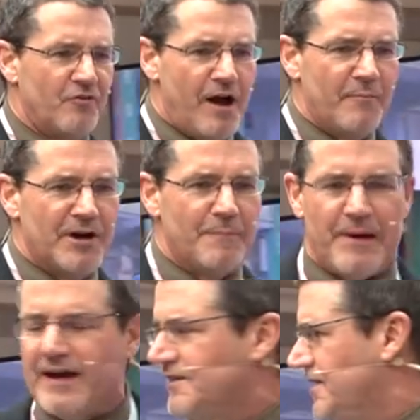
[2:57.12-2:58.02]
I'm going to
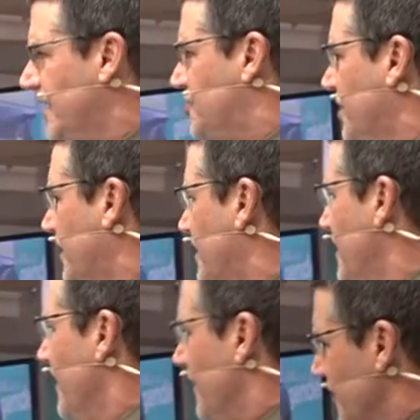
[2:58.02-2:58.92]
pay attention
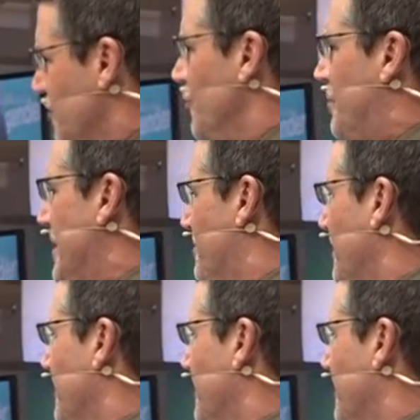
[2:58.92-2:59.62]
that you people